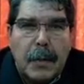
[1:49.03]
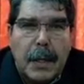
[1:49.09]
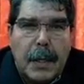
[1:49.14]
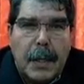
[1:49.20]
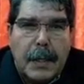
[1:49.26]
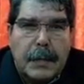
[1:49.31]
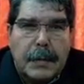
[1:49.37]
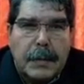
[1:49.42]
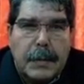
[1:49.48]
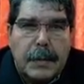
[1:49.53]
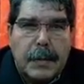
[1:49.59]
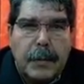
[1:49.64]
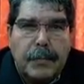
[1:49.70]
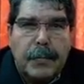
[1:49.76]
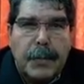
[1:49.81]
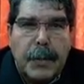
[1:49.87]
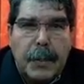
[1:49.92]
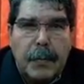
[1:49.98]
As the
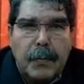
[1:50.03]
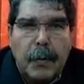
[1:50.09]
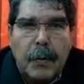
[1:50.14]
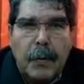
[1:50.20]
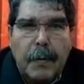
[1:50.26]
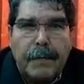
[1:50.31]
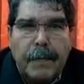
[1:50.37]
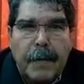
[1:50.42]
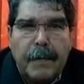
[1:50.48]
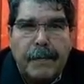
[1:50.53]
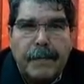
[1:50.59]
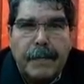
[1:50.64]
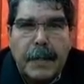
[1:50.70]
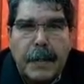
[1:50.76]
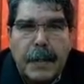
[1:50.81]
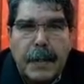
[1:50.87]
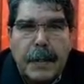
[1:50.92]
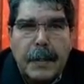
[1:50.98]
people of
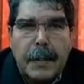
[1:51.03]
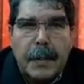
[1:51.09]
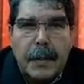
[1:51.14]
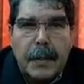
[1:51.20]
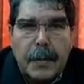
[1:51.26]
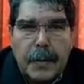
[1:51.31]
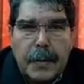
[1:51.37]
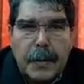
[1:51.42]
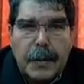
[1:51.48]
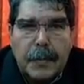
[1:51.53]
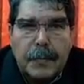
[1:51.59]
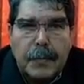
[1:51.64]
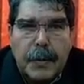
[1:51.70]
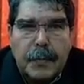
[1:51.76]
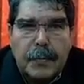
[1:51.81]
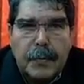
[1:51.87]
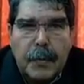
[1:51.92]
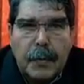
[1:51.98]
Afrin and the Kurdish
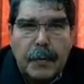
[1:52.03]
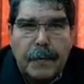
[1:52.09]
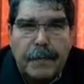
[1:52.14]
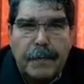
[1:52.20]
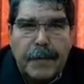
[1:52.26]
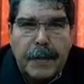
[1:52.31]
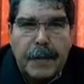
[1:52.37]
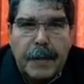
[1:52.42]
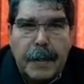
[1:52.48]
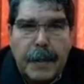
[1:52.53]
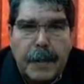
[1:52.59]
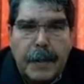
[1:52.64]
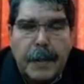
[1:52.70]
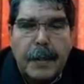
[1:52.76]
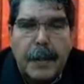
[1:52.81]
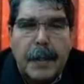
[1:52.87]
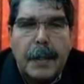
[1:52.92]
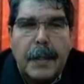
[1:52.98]
people over there,
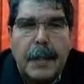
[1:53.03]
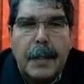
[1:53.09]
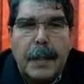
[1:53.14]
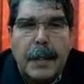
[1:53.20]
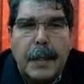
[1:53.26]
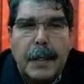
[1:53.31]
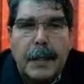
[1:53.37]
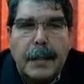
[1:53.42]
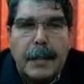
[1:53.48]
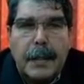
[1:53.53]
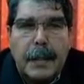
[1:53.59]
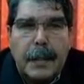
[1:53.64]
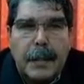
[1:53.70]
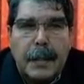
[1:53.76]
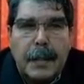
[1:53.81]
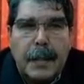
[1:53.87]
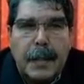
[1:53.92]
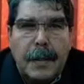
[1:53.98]
and
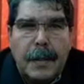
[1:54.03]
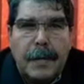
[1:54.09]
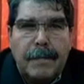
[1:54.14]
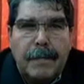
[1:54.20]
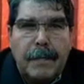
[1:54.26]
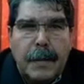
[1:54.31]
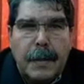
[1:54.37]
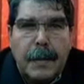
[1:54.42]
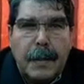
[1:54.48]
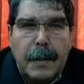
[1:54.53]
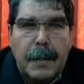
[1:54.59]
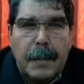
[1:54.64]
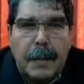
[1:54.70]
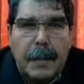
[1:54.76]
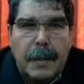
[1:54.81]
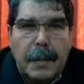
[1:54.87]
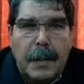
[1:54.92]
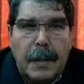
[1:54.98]
even
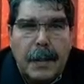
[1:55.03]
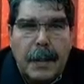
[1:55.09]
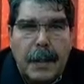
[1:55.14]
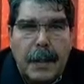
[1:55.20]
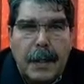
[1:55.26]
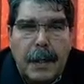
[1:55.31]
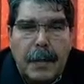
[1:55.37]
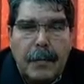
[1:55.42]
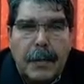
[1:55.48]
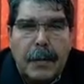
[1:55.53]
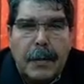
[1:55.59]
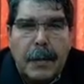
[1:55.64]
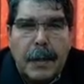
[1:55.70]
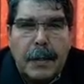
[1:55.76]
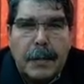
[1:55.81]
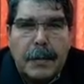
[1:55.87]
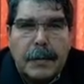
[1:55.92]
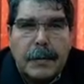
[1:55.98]

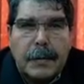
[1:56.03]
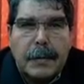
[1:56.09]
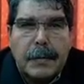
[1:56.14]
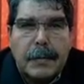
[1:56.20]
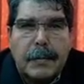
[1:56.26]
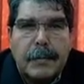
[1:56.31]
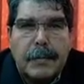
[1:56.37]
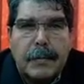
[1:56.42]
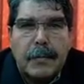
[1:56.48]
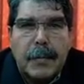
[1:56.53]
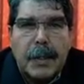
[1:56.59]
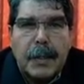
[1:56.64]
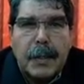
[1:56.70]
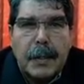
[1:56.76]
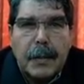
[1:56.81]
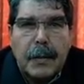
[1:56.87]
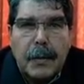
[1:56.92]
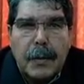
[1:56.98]
inhabitants,
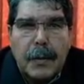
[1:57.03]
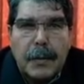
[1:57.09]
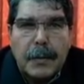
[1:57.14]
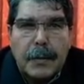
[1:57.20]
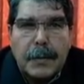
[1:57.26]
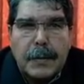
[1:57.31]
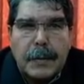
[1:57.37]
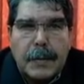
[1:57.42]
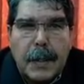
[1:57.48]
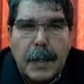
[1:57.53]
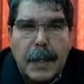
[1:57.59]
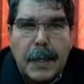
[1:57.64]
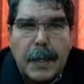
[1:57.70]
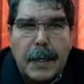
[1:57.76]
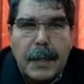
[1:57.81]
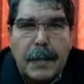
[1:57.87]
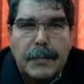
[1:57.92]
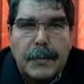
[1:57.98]
but the Kurds, the
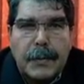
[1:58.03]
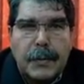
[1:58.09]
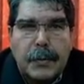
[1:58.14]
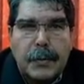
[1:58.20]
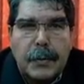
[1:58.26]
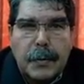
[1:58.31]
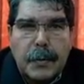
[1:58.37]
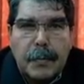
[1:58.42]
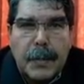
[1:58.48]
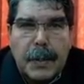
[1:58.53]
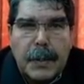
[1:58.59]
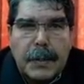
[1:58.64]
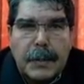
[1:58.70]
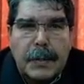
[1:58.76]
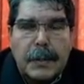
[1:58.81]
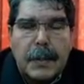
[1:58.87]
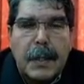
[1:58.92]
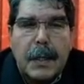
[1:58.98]
Arabs,
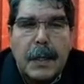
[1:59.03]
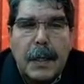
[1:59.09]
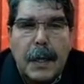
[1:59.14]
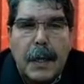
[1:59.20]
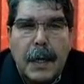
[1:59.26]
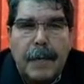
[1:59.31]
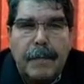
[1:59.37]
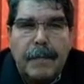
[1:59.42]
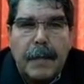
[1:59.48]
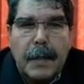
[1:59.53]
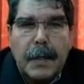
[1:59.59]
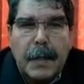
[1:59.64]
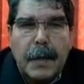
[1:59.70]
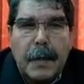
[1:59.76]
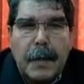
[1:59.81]
Turkmens living in